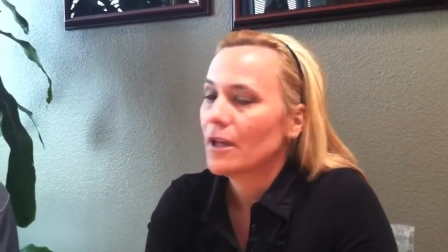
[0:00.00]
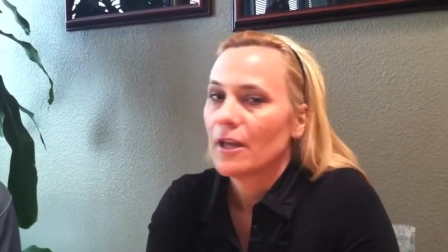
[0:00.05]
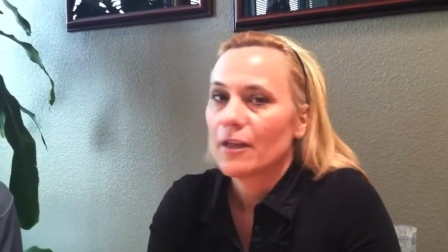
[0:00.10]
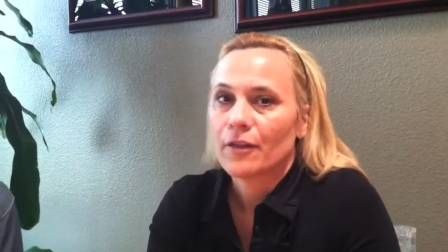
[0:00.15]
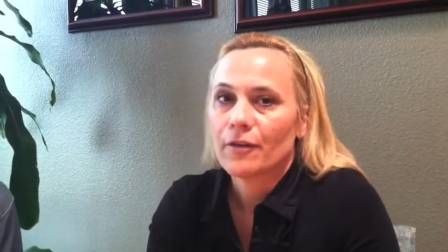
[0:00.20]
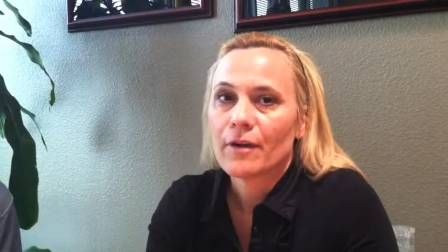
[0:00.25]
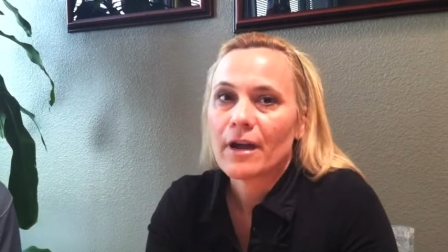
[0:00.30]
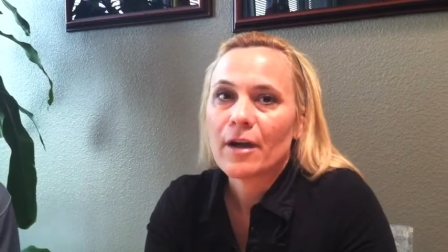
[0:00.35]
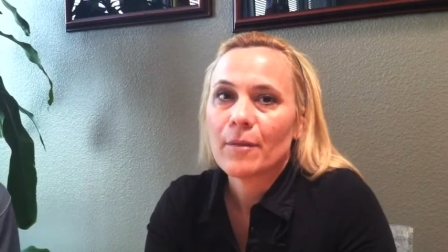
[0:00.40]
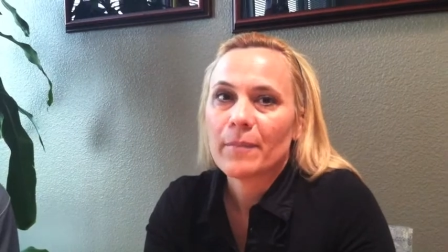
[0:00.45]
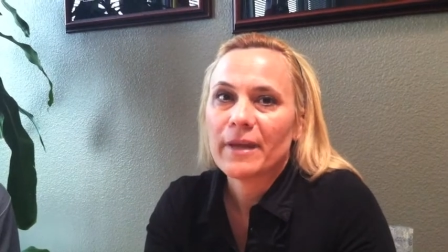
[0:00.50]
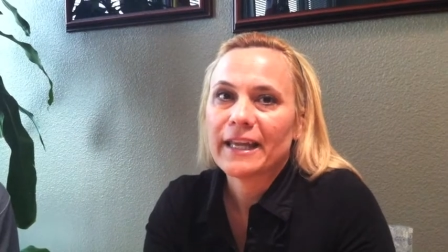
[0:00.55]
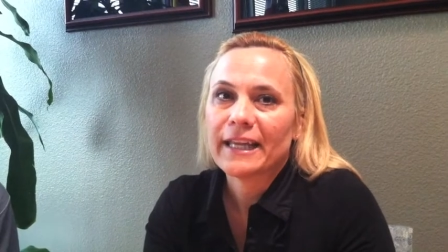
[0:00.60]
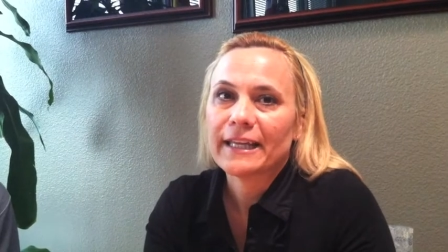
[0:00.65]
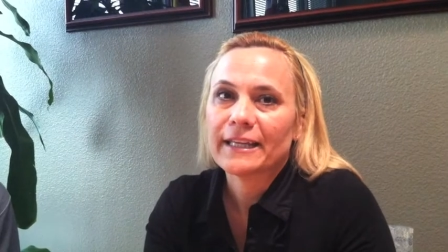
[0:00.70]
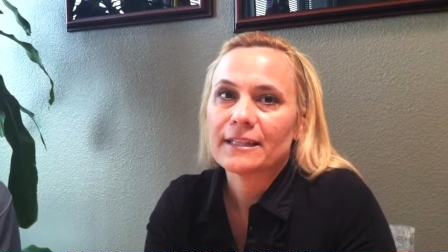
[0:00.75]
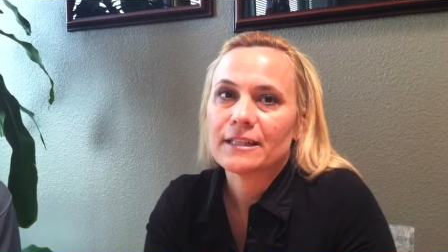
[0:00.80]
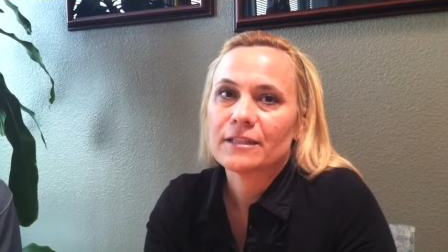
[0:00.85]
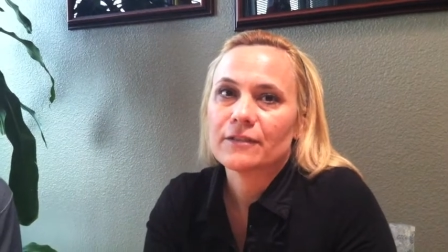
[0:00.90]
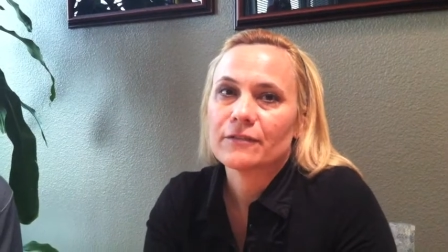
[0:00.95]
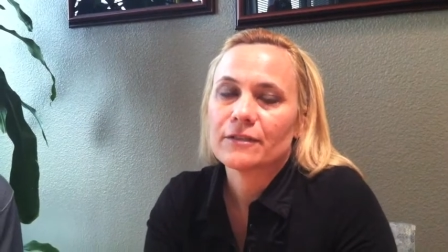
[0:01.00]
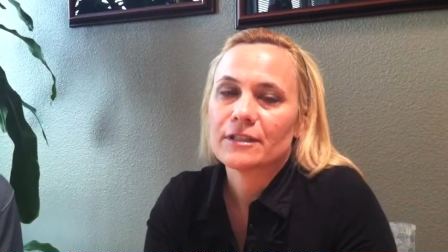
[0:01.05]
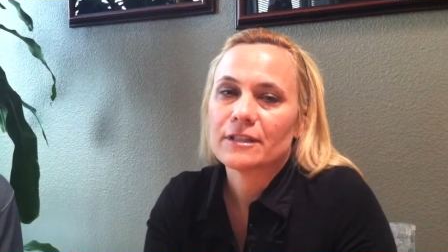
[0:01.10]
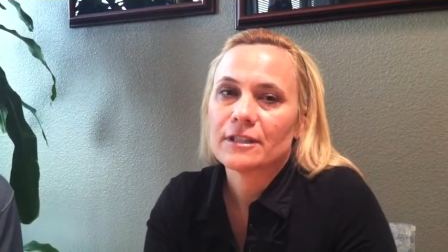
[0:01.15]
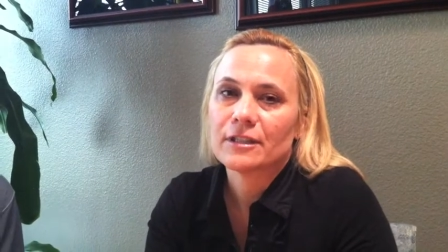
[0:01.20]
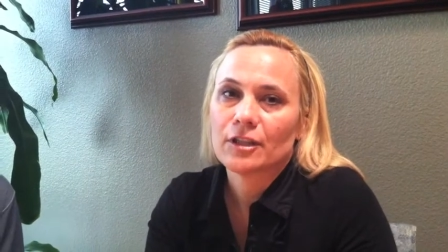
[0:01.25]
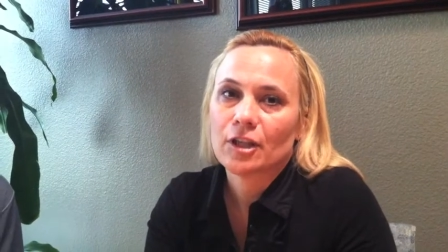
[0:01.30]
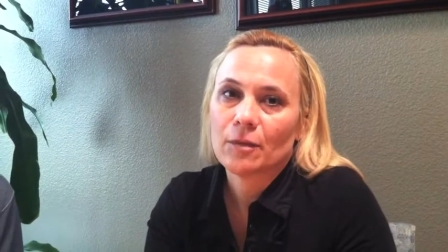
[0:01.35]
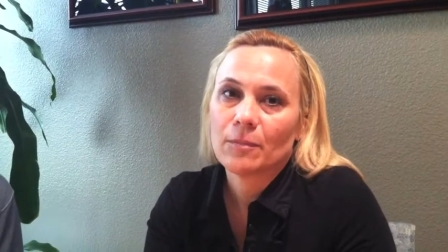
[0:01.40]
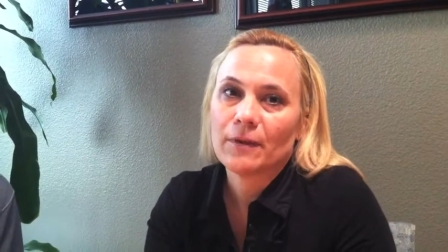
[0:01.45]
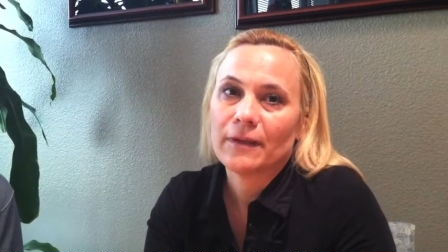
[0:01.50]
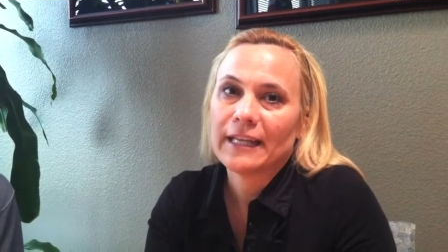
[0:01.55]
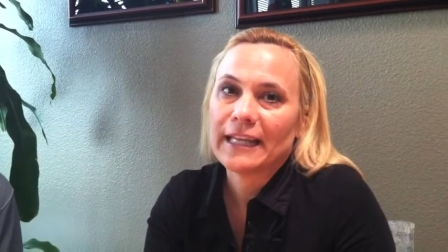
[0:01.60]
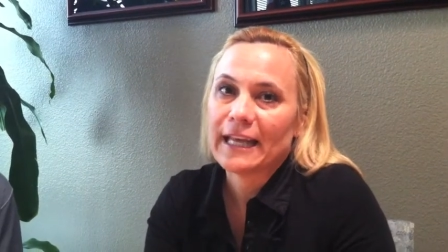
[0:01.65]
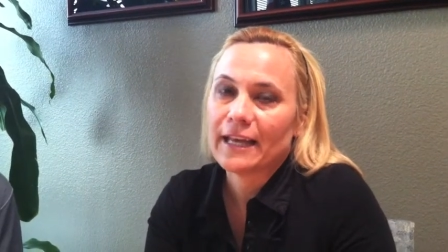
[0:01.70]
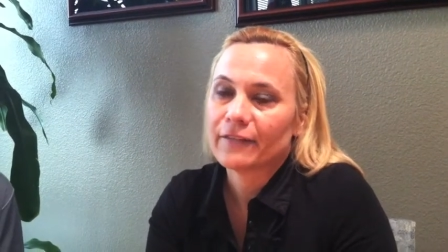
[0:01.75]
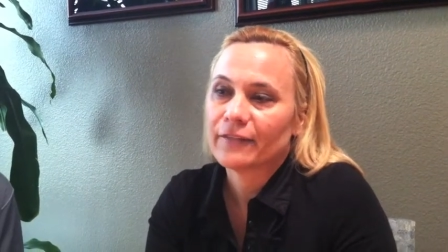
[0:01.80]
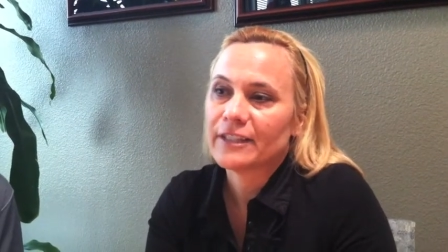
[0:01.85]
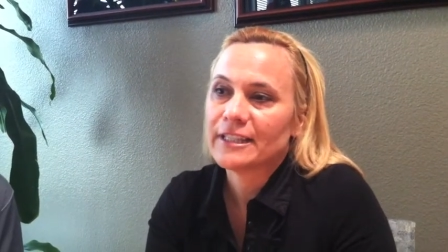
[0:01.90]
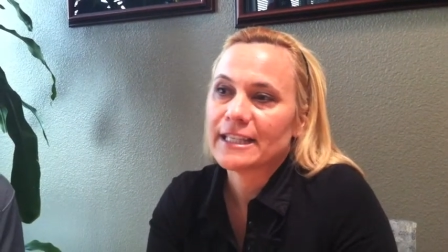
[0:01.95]
They're out making a difference in the community
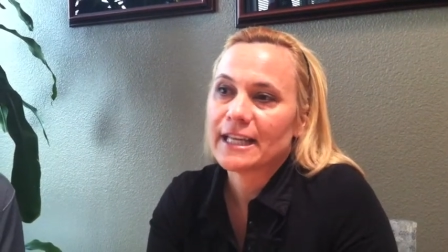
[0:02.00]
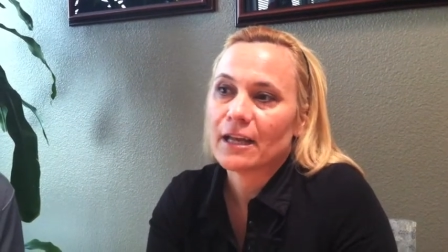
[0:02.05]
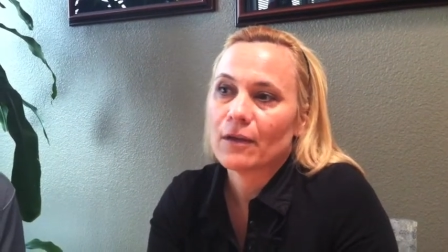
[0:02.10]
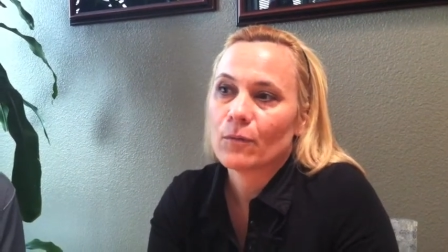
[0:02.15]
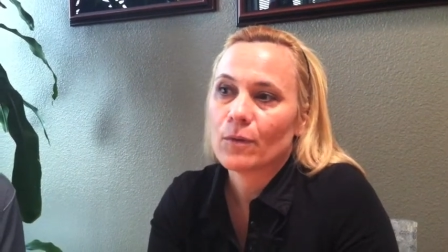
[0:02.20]
every day,